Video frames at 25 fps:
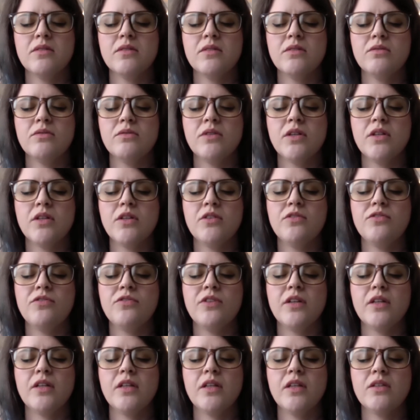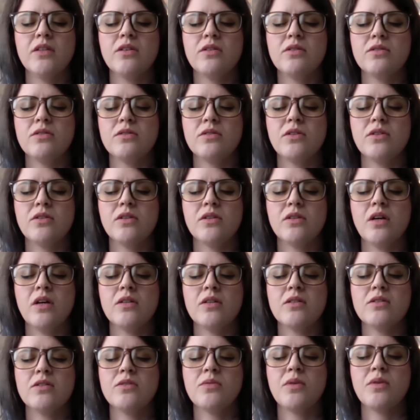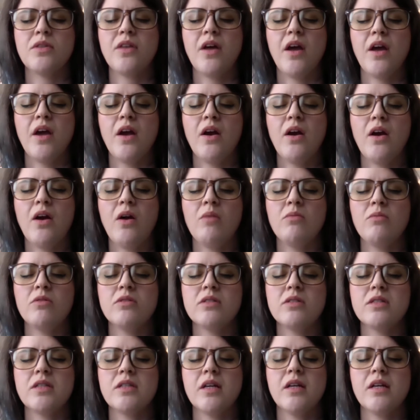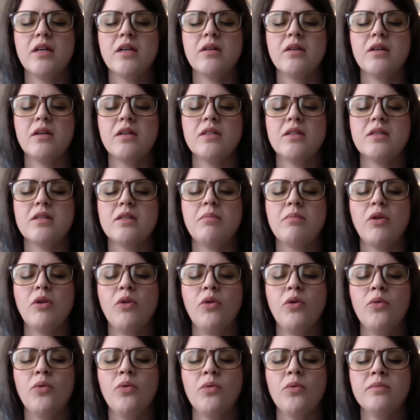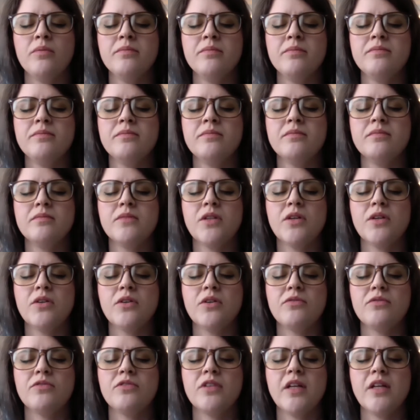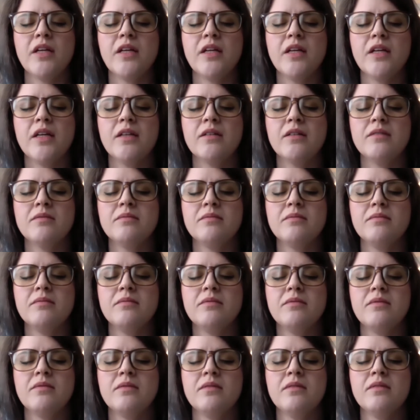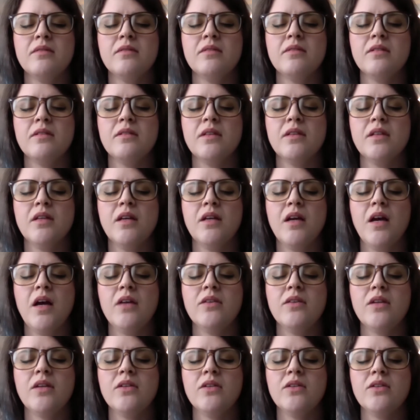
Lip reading: really filling your lungs with air, almost like it's a balloon. You're inflating, and then you're